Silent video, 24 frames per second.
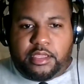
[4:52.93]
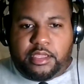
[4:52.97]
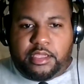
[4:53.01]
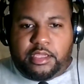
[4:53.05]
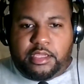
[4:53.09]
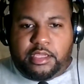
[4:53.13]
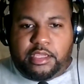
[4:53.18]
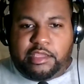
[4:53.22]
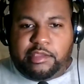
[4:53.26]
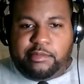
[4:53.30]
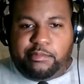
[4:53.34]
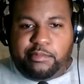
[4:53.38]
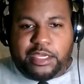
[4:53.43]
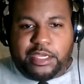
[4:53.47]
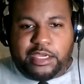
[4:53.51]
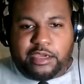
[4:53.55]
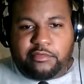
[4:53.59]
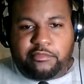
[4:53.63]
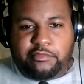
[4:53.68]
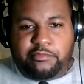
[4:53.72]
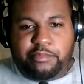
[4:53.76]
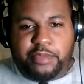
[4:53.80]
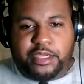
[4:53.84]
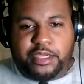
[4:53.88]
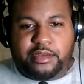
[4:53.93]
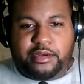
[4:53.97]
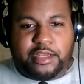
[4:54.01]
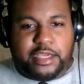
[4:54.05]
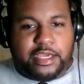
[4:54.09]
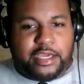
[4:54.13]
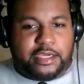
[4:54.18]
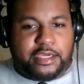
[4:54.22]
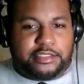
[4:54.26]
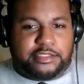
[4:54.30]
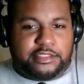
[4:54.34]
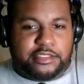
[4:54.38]
he may have been
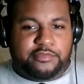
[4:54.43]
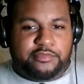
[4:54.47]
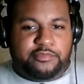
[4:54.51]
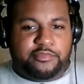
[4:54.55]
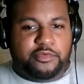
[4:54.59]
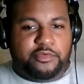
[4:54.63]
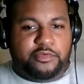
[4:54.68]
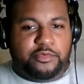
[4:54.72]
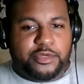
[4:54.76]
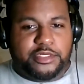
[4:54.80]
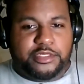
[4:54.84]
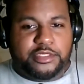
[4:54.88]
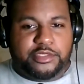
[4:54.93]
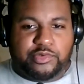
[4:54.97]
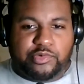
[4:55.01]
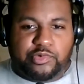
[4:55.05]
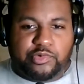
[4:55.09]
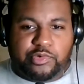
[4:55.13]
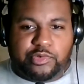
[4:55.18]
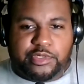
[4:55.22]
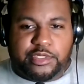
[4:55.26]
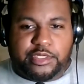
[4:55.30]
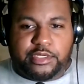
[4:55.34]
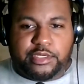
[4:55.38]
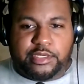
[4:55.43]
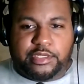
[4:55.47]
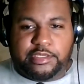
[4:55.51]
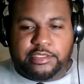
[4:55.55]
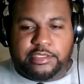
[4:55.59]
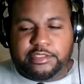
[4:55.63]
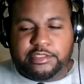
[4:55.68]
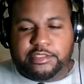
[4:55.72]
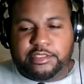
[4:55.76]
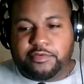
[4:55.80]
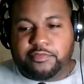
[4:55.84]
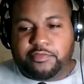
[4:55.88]
as influential in
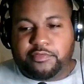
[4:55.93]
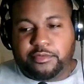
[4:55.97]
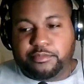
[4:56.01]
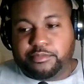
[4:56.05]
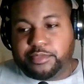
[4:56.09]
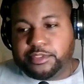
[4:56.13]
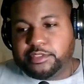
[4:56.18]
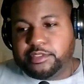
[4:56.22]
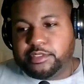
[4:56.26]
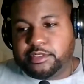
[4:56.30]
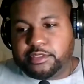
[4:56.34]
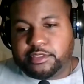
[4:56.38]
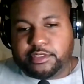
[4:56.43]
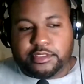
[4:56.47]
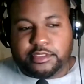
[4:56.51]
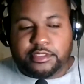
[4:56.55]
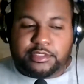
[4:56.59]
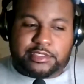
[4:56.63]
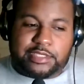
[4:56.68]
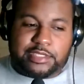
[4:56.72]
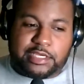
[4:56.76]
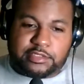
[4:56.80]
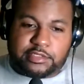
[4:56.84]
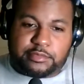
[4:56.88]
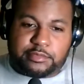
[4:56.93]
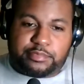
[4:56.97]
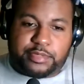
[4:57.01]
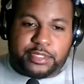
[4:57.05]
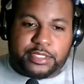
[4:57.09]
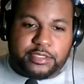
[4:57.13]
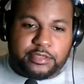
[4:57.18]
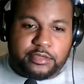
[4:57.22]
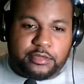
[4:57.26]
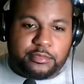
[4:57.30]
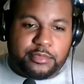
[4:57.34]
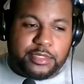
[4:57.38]
these different positions as a
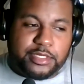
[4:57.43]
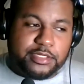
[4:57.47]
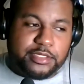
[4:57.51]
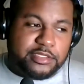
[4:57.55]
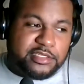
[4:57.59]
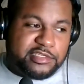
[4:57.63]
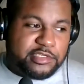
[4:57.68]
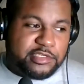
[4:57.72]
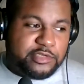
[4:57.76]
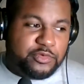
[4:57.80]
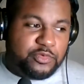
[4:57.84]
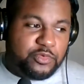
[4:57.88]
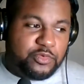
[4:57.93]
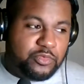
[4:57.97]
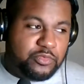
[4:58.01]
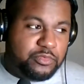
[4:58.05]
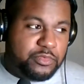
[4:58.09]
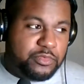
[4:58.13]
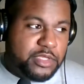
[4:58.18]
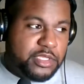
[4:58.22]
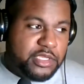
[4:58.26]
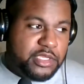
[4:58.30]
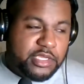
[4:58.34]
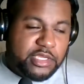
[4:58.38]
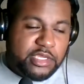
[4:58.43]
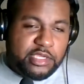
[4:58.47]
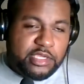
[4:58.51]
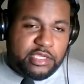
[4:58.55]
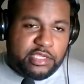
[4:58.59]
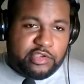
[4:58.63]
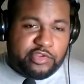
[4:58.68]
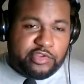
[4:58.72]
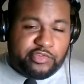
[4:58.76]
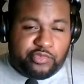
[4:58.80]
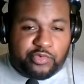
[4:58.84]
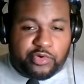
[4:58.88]
player because he
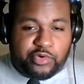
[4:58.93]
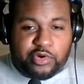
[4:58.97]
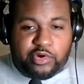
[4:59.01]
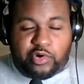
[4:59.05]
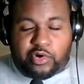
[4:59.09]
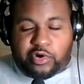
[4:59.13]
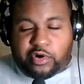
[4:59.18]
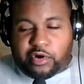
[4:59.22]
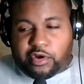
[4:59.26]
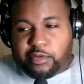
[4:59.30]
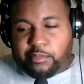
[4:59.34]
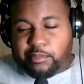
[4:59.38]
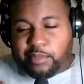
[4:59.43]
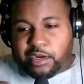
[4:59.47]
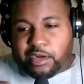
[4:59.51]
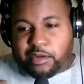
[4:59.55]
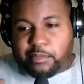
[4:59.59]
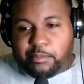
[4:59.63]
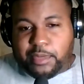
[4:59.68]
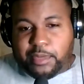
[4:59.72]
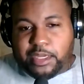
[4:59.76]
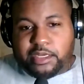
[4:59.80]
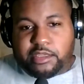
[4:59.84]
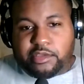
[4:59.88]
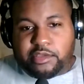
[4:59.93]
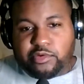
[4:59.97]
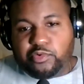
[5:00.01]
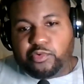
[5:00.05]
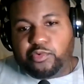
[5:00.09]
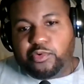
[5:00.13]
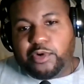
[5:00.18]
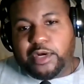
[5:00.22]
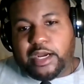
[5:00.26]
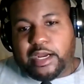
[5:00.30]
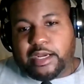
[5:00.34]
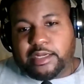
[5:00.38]
is regarded by many
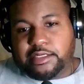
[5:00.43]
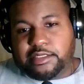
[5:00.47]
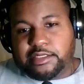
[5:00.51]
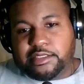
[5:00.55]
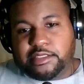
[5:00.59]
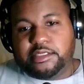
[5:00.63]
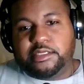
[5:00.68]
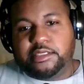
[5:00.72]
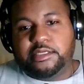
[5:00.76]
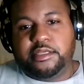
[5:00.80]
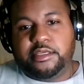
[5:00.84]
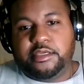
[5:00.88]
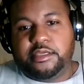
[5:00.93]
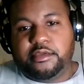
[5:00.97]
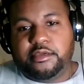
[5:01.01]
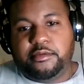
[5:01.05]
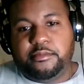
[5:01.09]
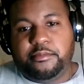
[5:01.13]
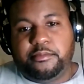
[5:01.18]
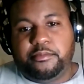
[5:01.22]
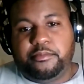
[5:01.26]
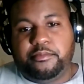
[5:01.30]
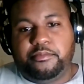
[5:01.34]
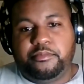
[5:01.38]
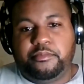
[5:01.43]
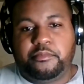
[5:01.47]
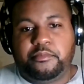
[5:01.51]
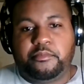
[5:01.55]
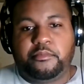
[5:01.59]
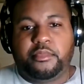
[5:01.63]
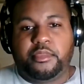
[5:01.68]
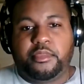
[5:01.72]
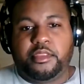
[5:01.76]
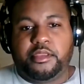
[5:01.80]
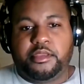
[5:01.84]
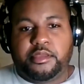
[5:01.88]
who had seen him
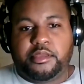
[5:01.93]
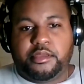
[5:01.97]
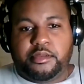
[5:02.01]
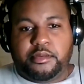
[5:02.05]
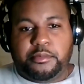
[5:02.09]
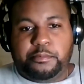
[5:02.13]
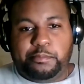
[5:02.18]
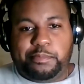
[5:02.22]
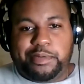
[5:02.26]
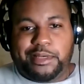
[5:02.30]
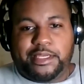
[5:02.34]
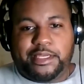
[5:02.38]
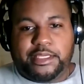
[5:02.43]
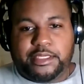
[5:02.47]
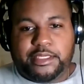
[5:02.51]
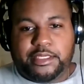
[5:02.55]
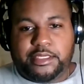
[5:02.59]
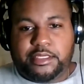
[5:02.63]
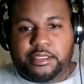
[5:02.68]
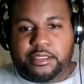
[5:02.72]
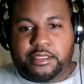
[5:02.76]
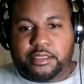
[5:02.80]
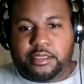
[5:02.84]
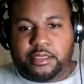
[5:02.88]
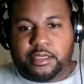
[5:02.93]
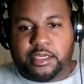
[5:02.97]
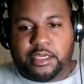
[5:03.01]
play